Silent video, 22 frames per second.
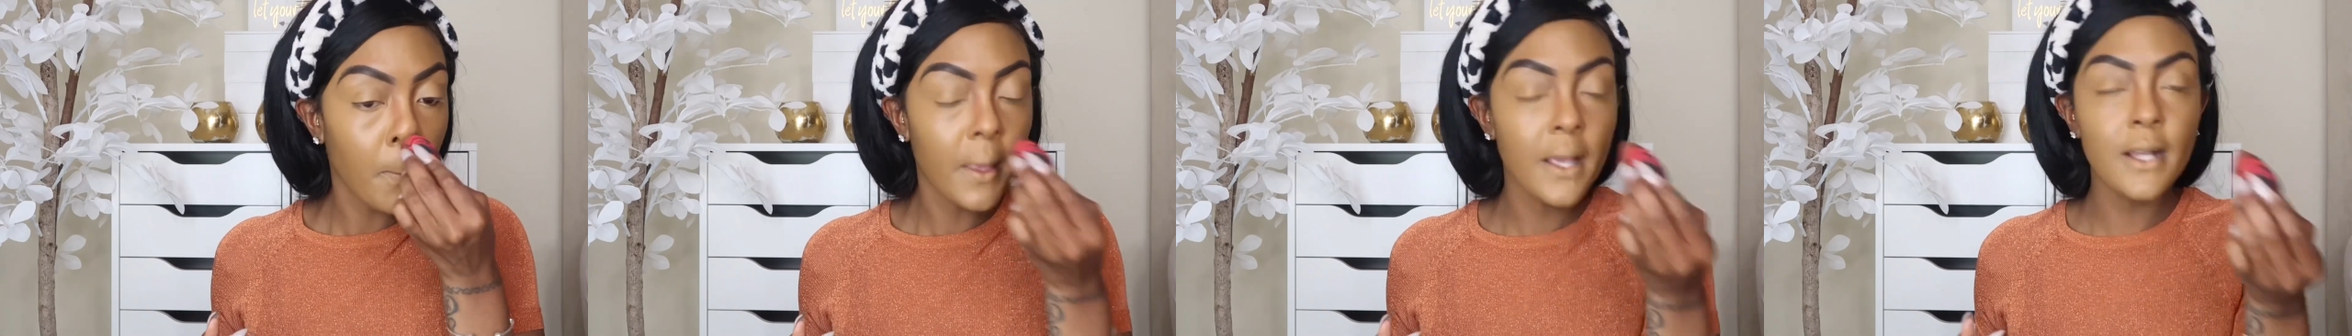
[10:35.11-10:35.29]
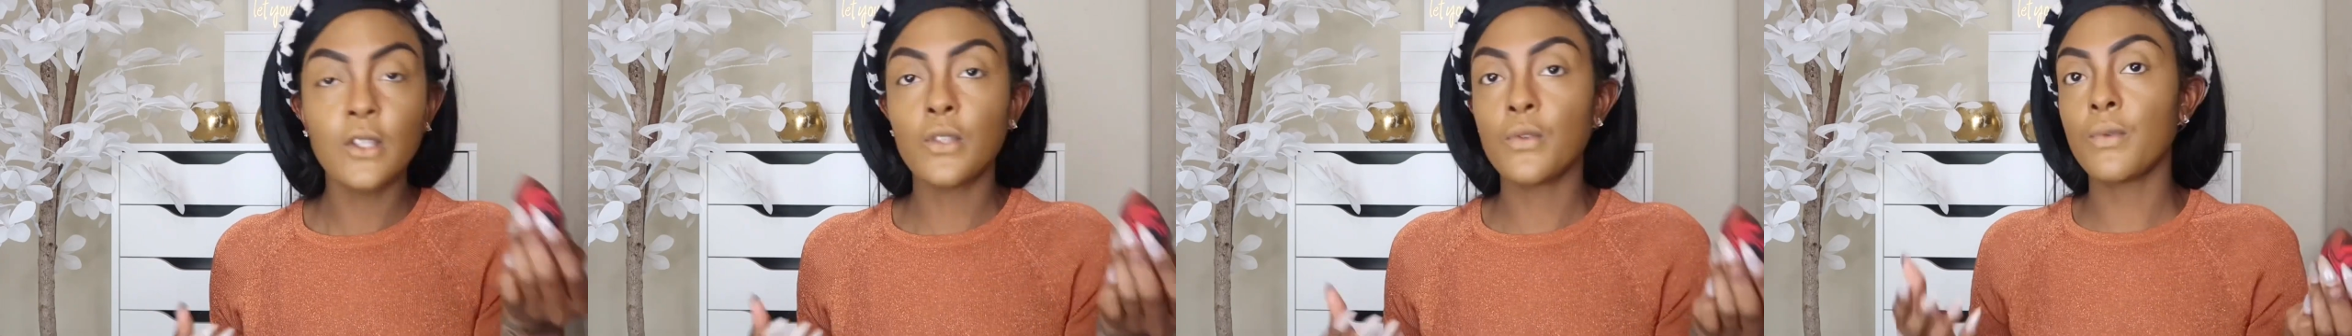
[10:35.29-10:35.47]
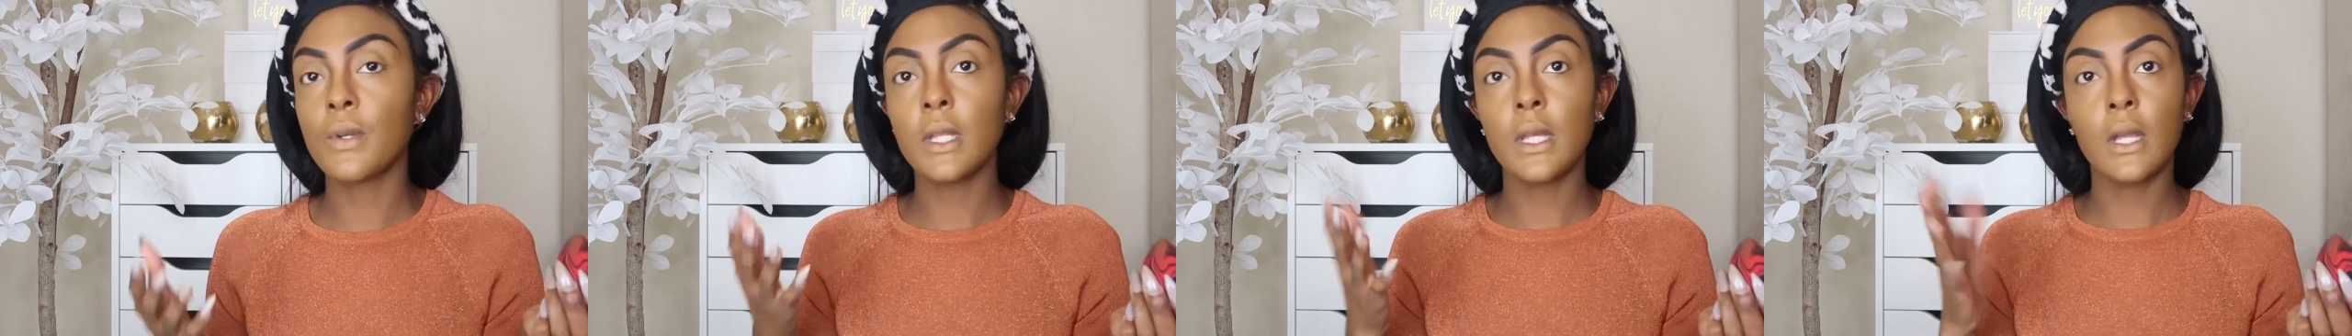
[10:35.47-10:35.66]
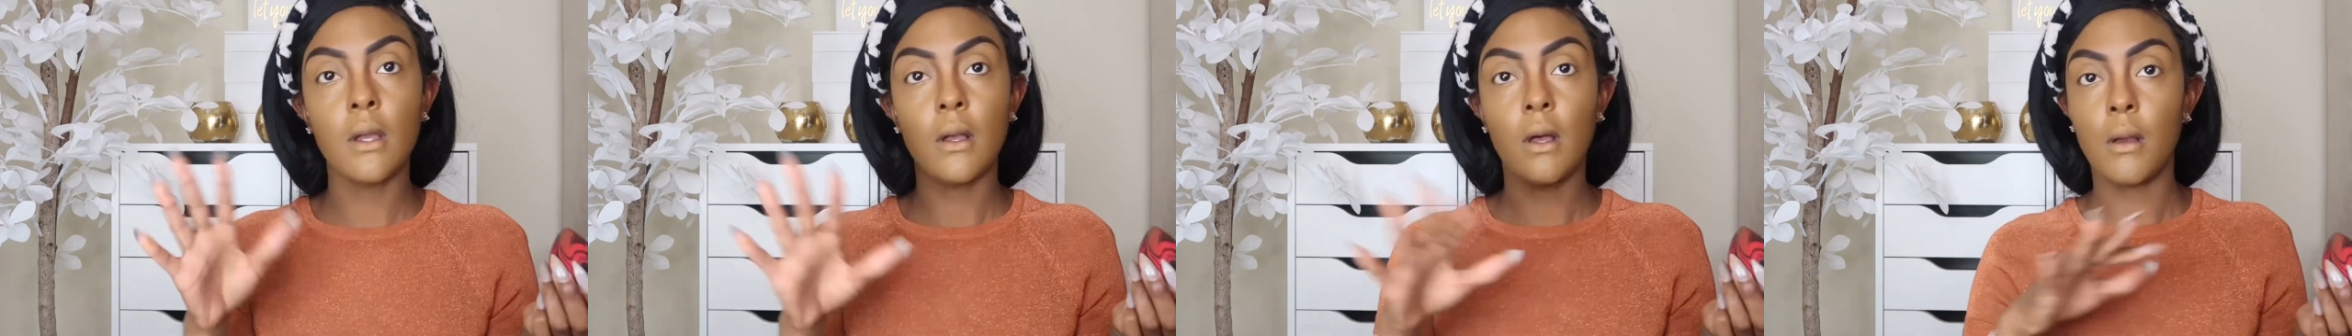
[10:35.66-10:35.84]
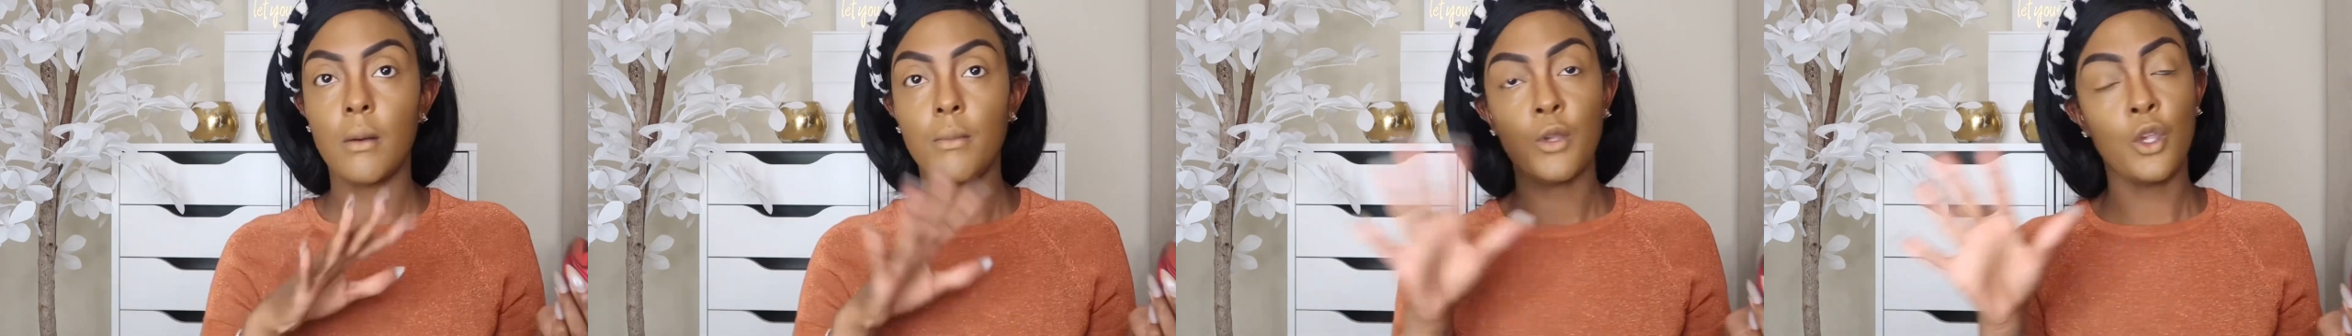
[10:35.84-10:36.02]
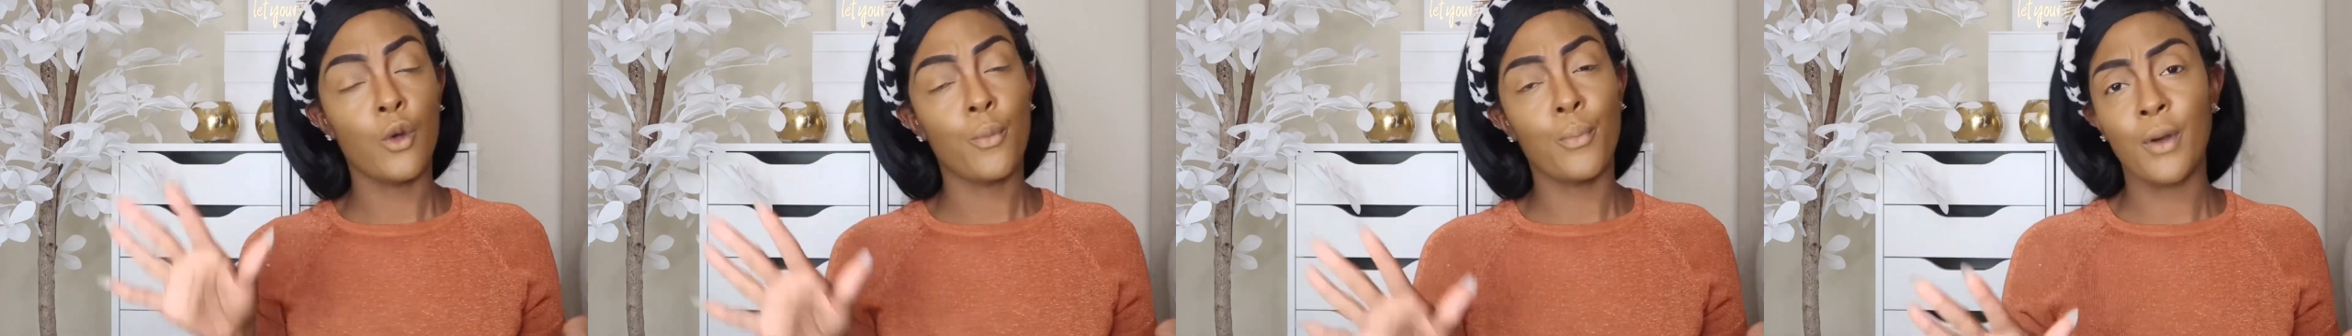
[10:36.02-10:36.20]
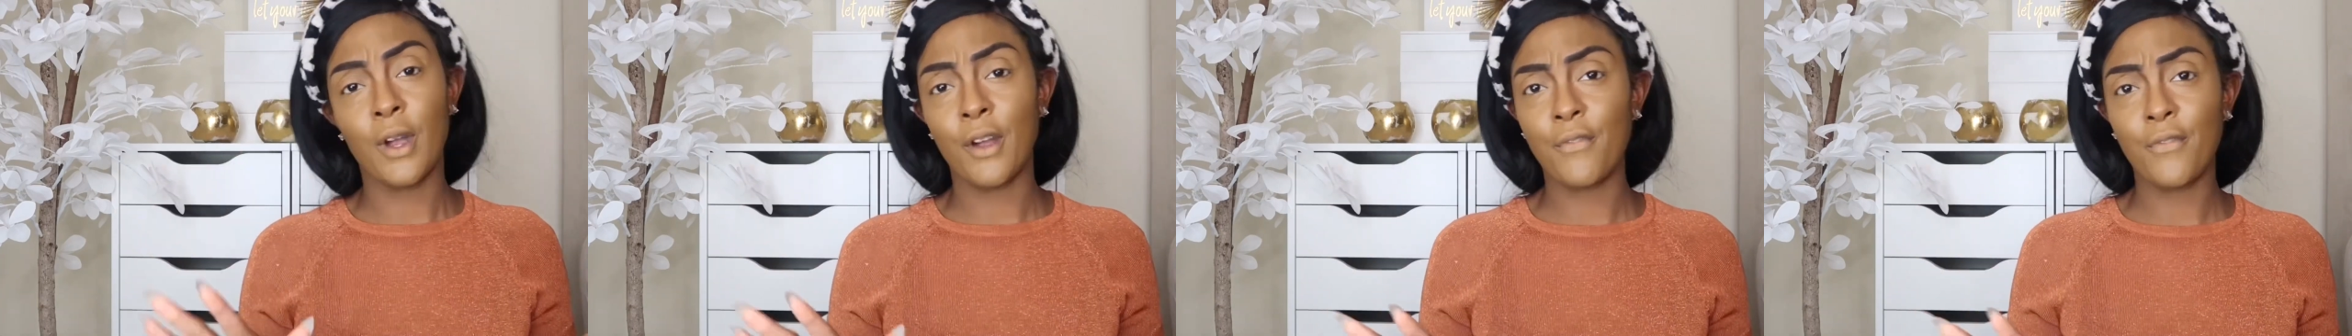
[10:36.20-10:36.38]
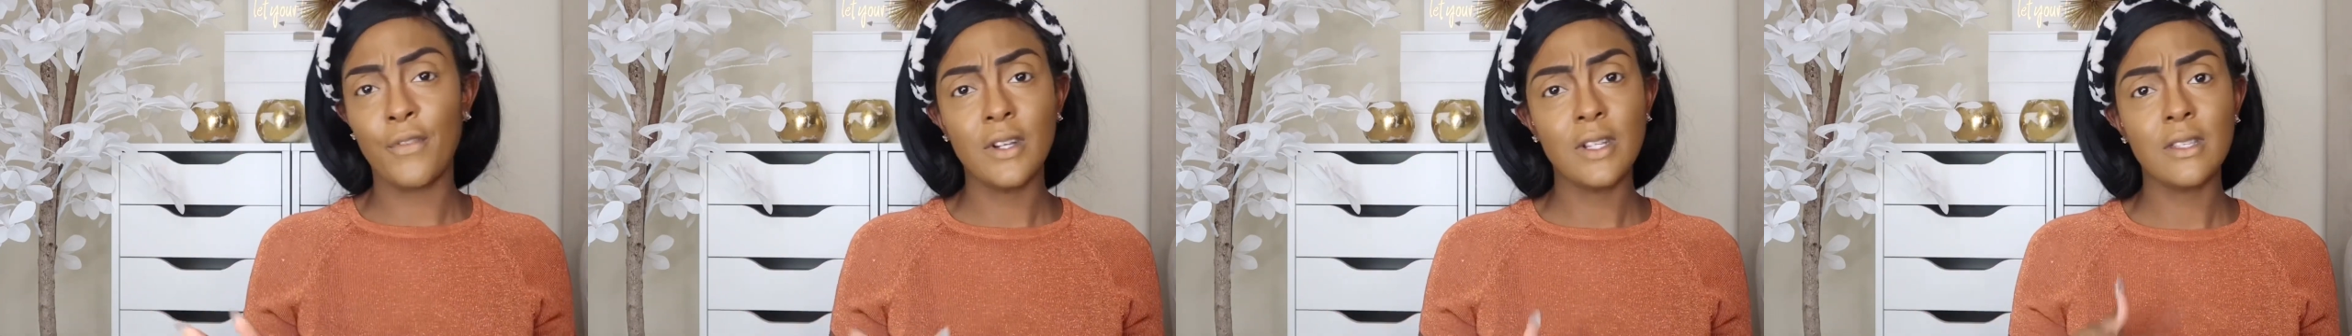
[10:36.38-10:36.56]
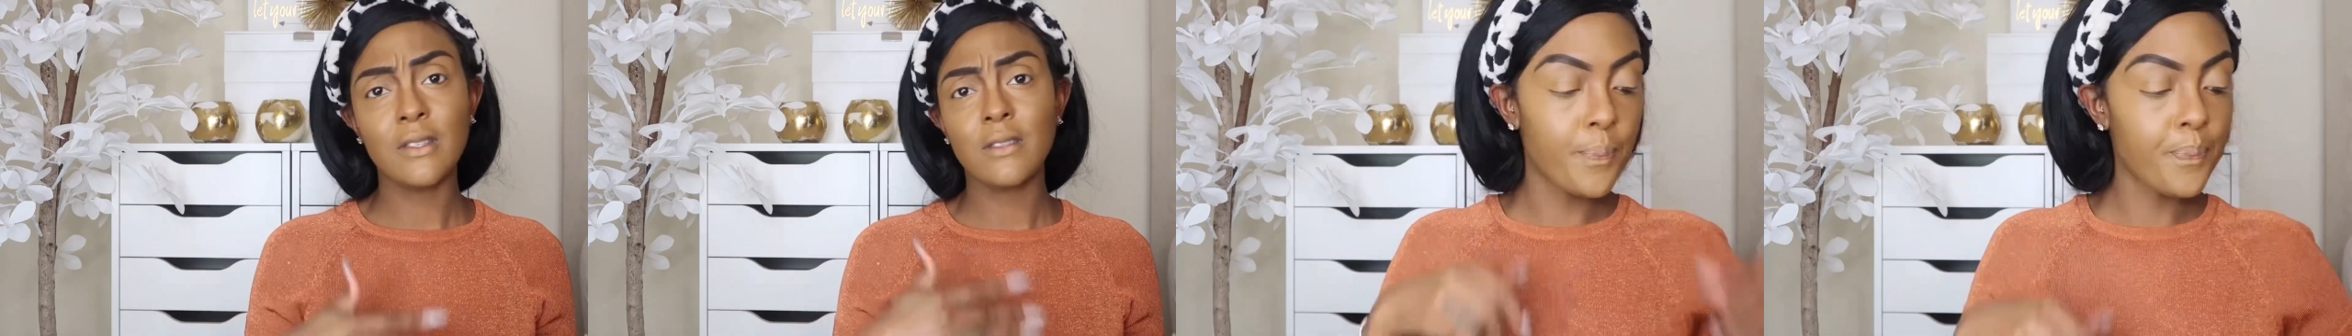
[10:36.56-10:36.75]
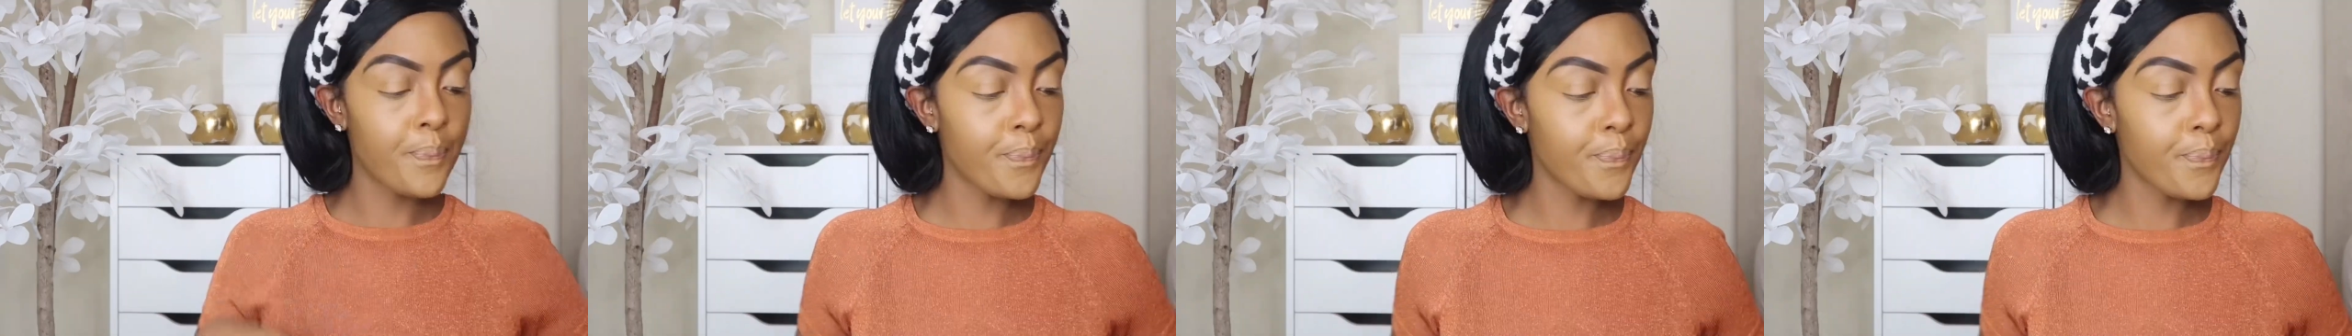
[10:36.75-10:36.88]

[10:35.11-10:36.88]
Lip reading: your preference.